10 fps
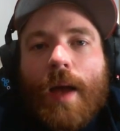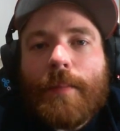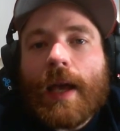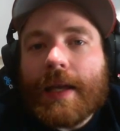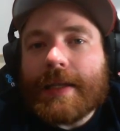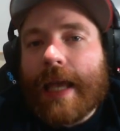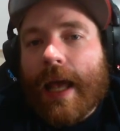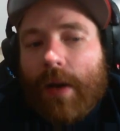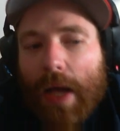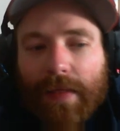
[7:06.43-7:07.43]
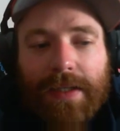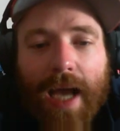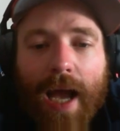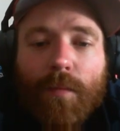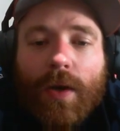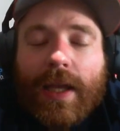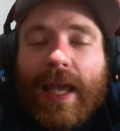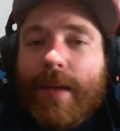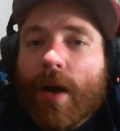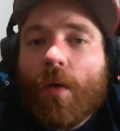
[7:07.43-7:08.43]
Because again, at the time when it
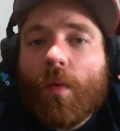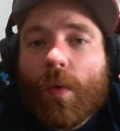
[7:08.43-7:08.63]
came out,